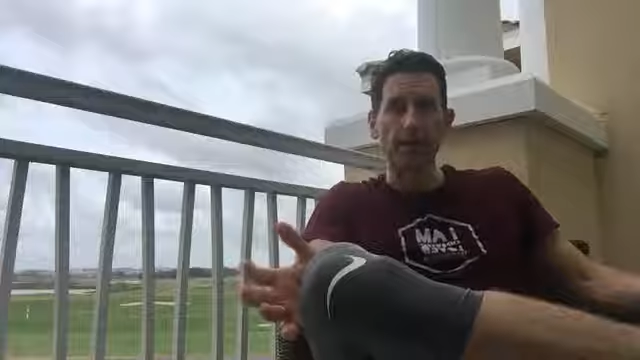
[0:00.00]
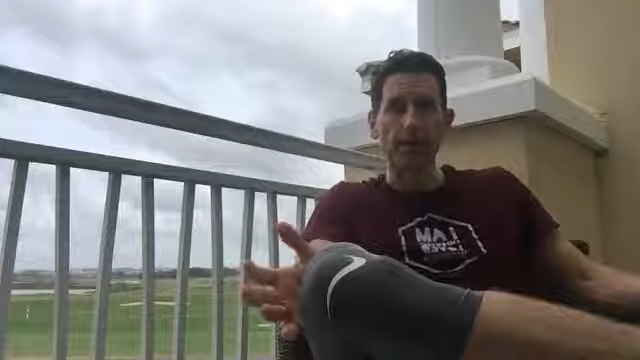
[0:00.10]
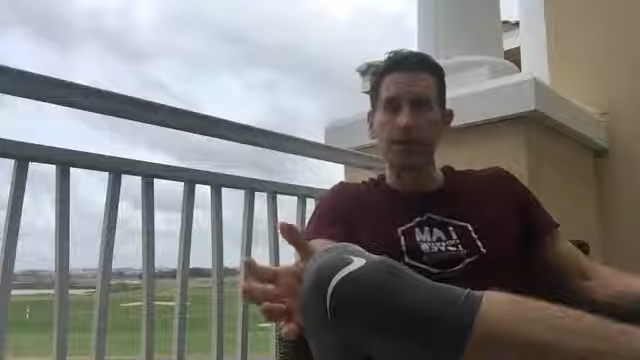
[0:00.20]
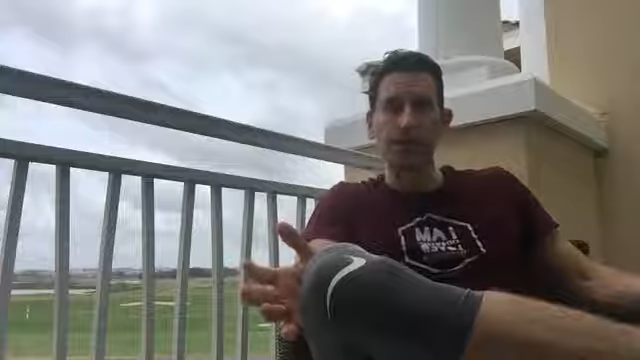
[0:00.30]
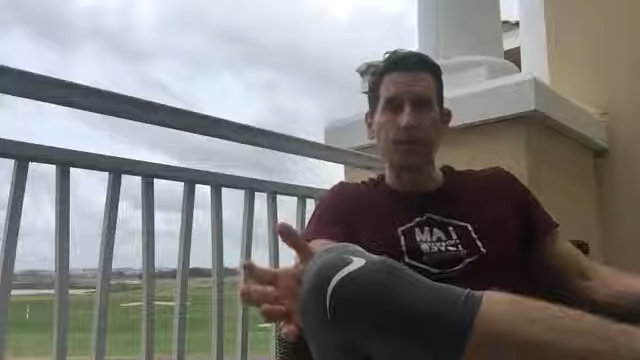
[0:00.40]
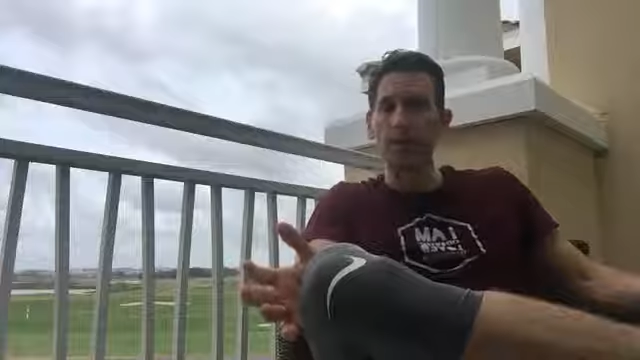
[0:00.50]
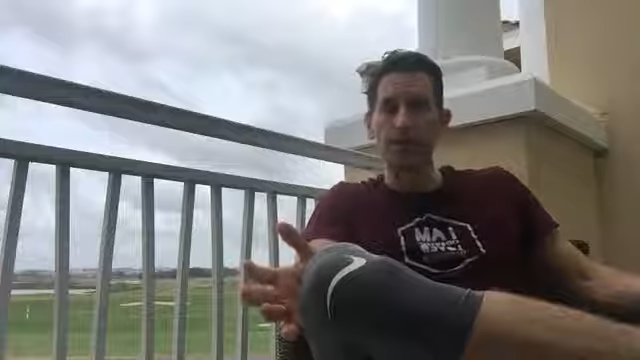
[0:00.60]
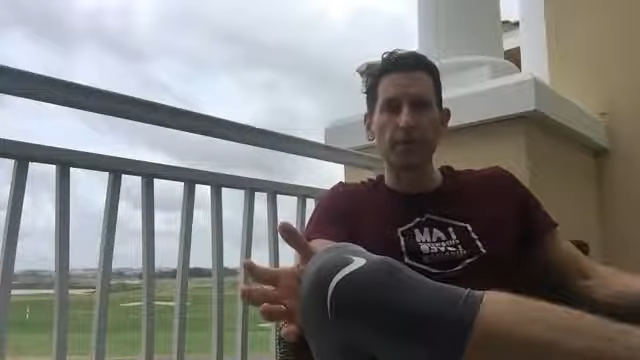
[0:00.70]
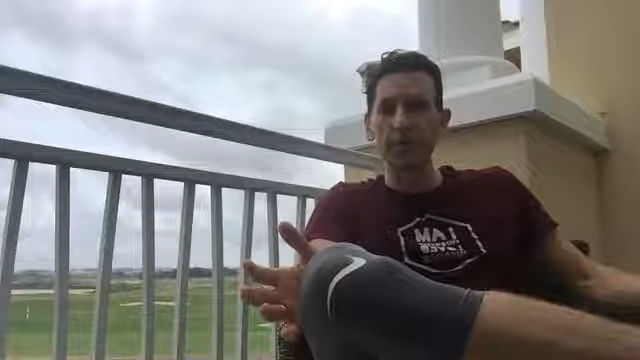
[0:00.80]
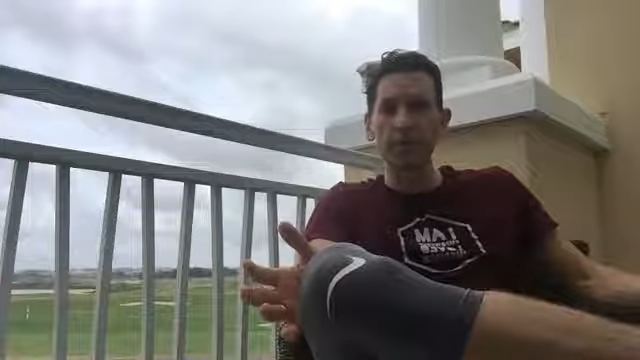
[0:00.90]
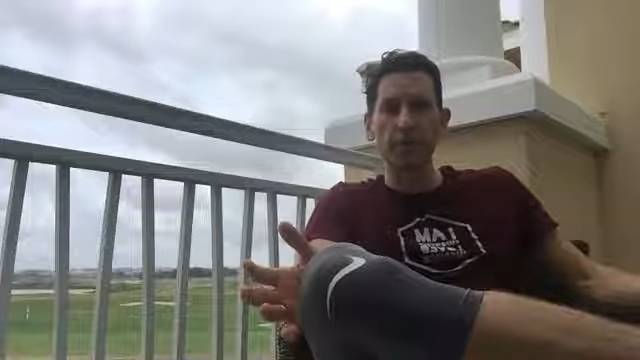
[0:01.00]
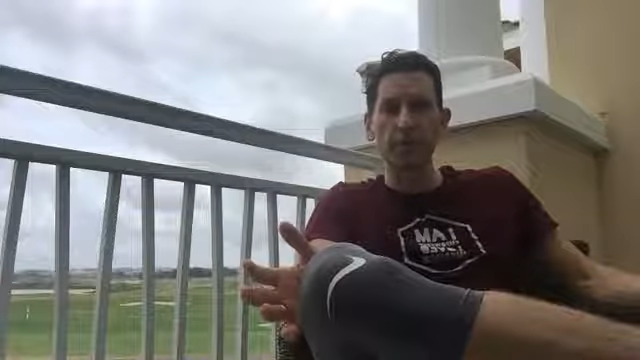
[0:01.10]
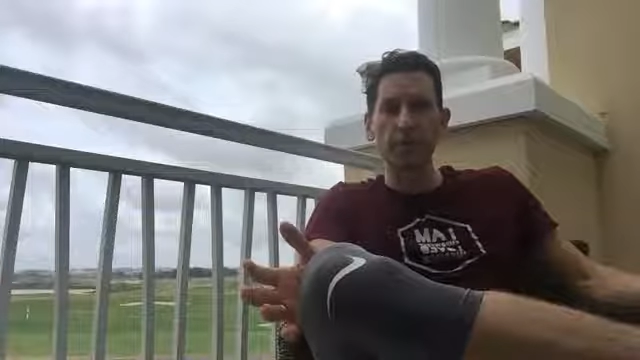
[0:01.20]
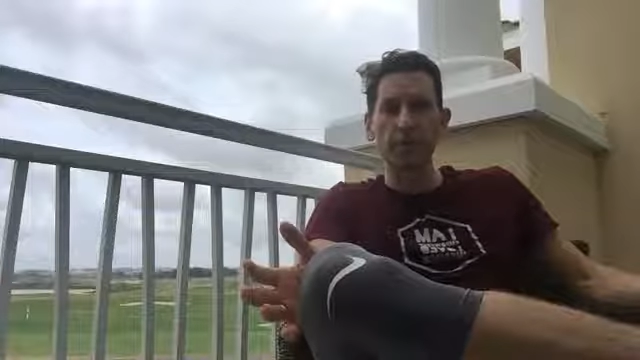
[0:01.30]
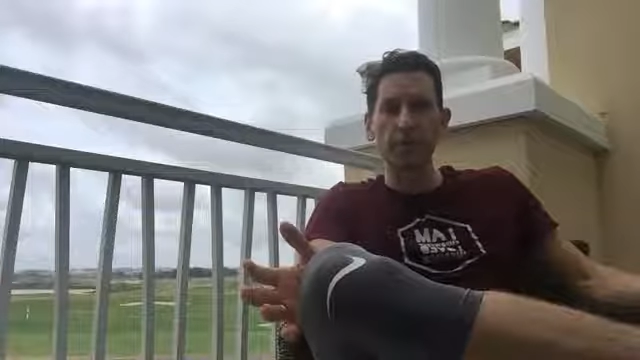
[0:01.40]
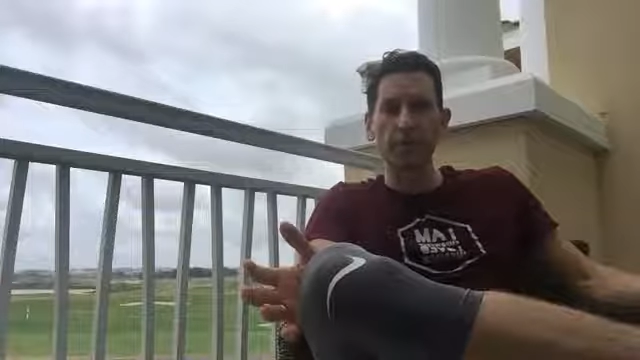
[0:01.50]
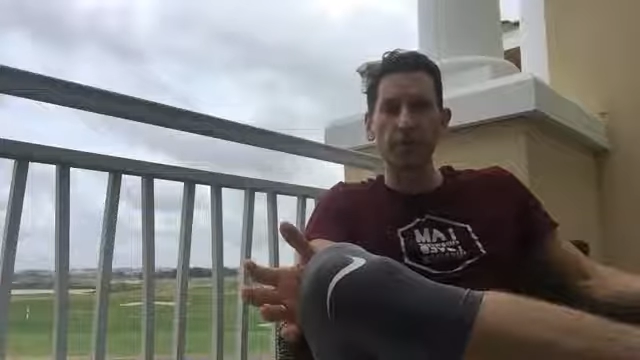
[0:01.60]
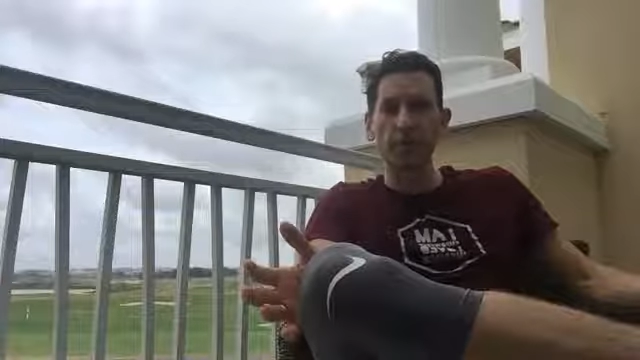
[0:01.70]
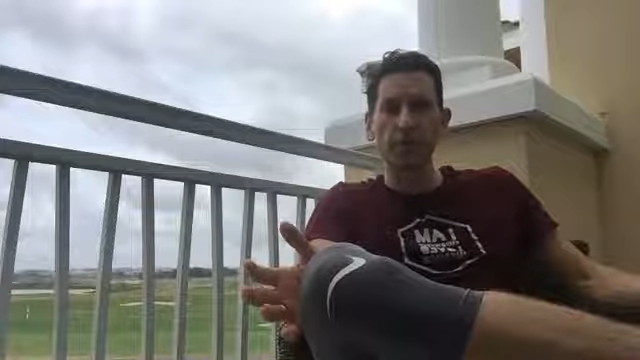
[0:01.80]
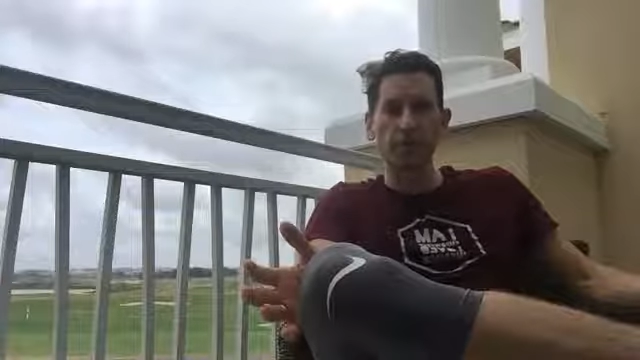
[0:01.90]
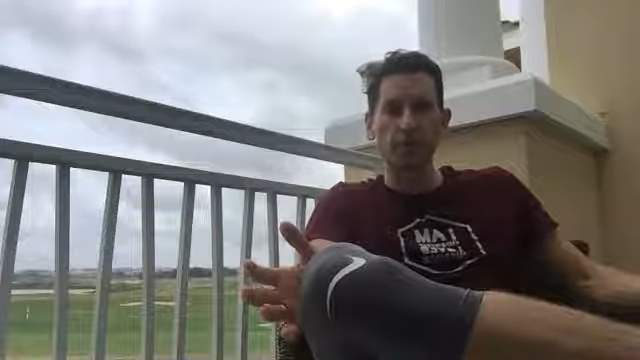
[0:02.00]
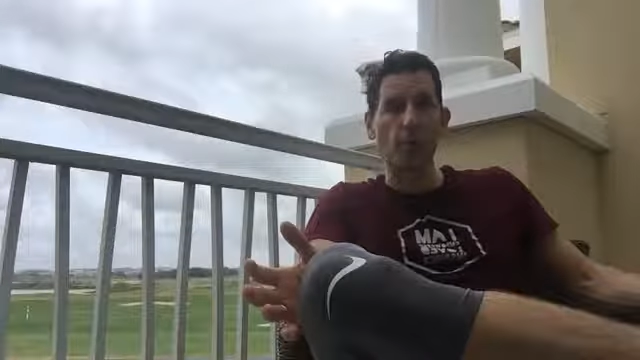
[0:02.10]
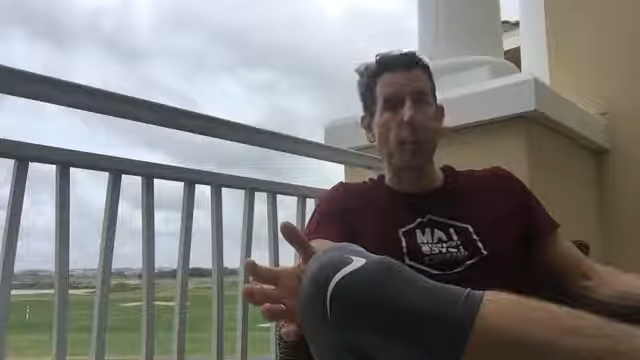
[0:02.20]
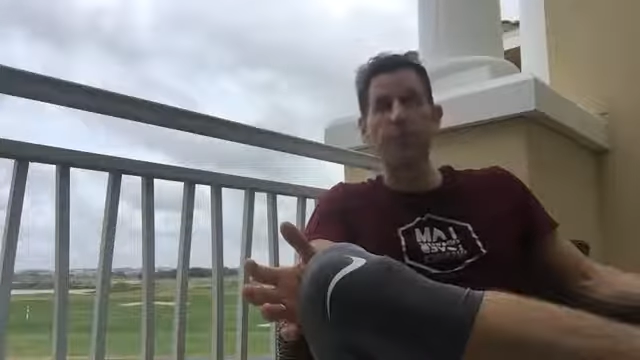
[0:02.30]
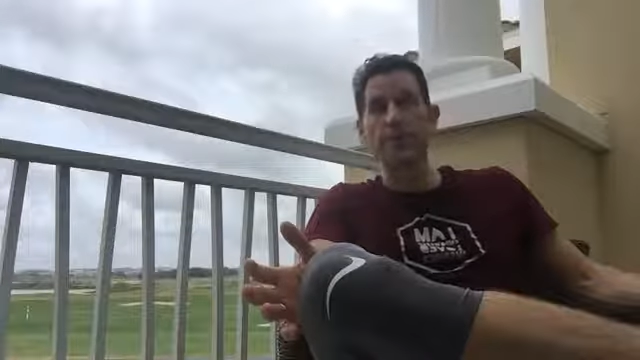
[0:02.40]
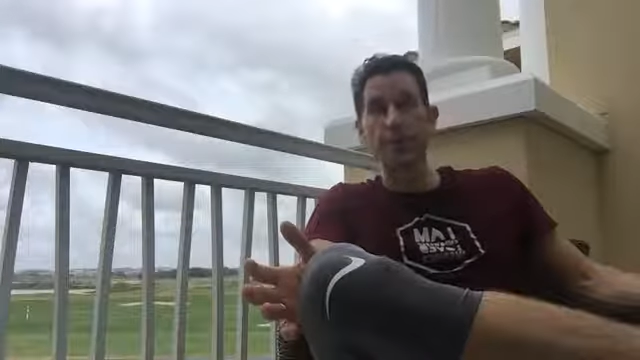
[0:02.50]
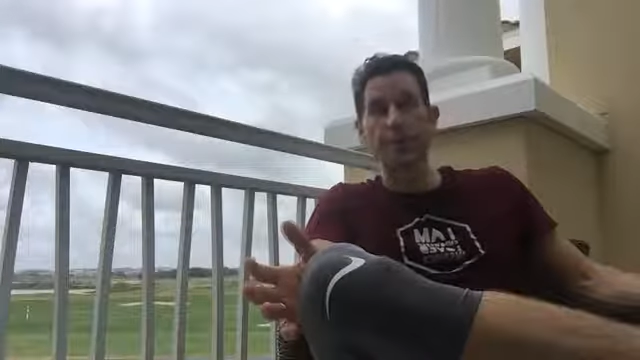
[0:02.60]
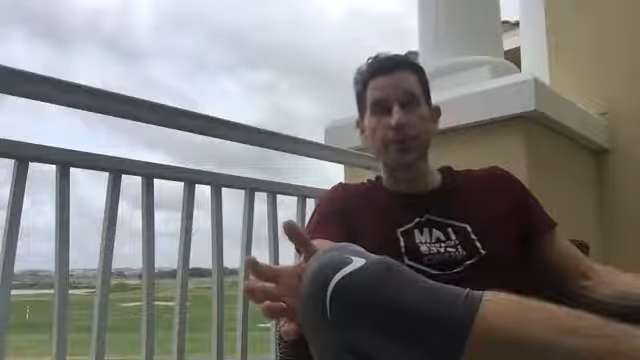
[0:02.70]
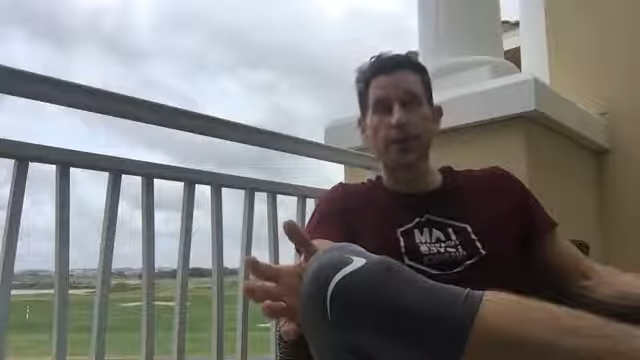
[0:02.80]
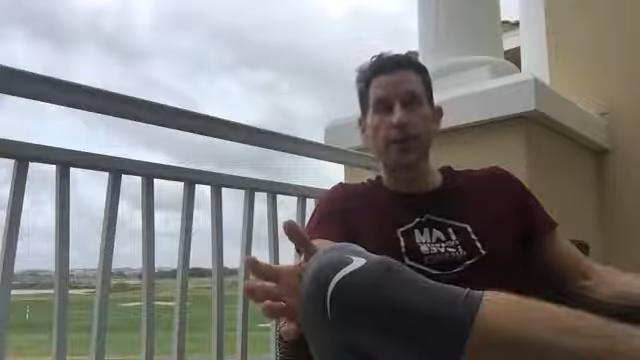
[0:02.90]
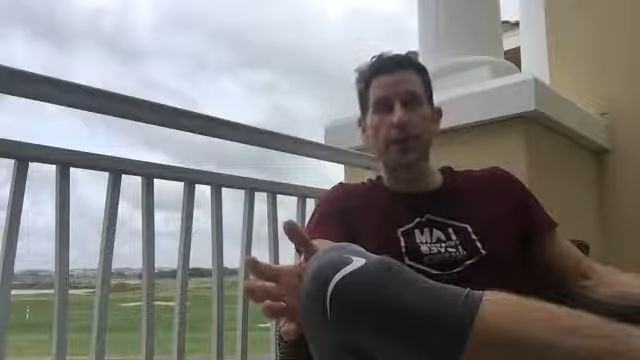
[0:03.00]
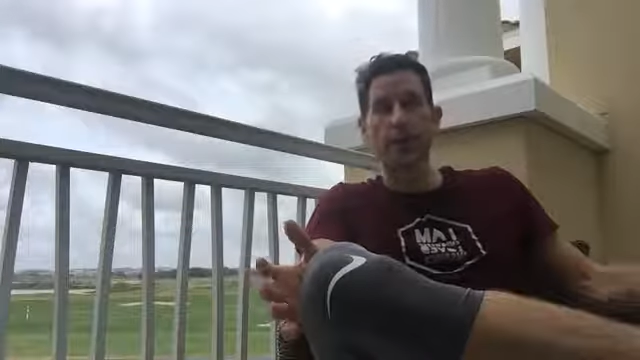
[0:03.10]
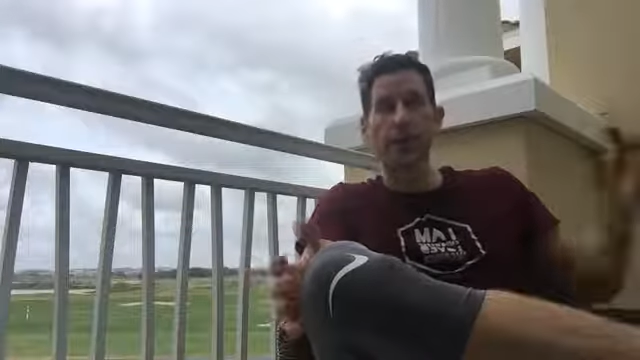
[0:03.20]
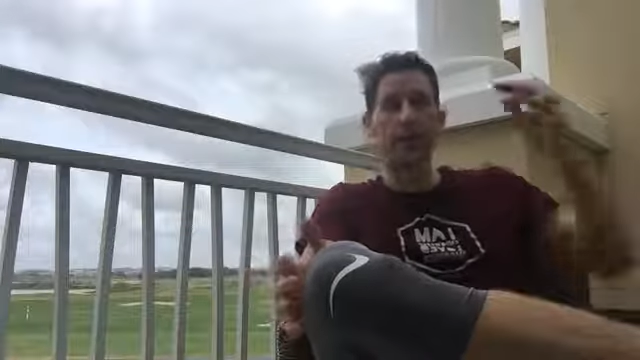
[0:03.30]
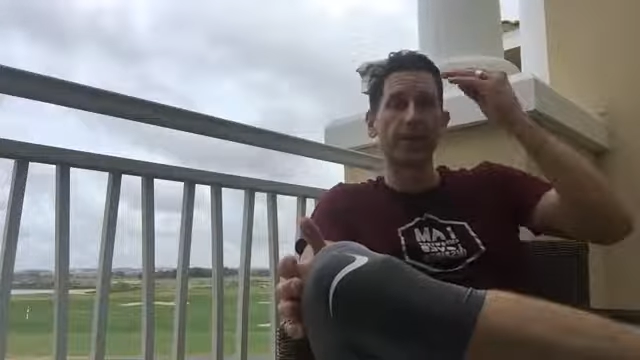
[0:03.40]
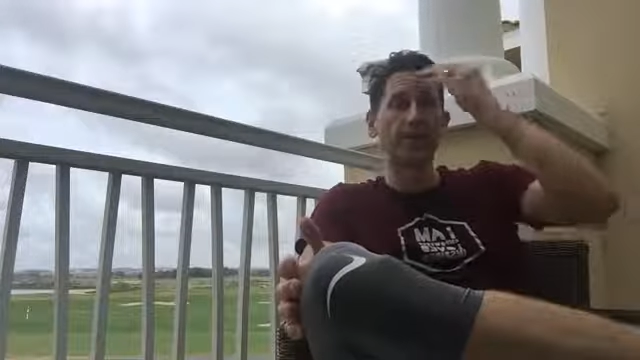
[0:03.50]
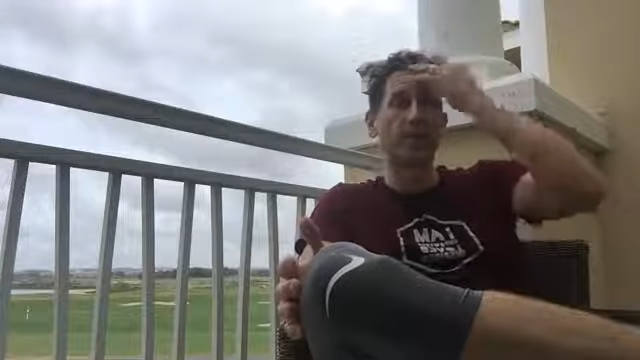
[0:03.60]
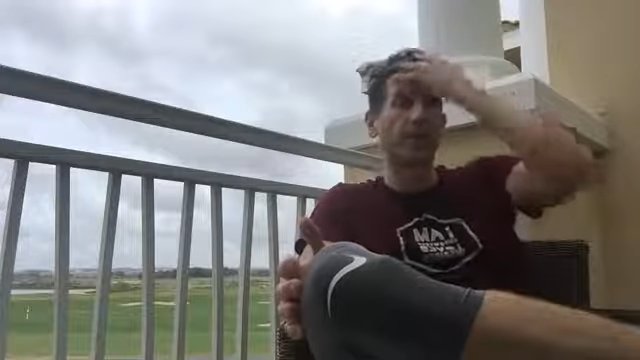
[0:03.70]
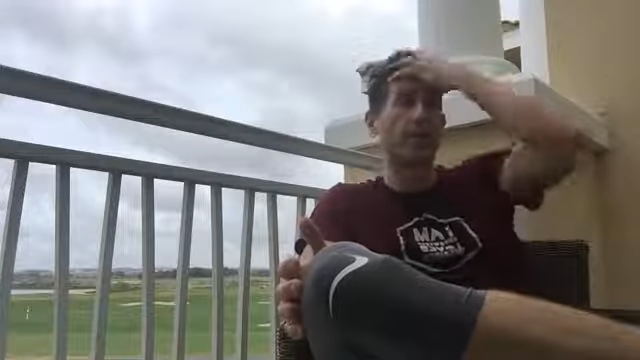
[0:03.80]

Like, if you're in Florida and you know what love bugs are, or Louisiana, they're big out there too.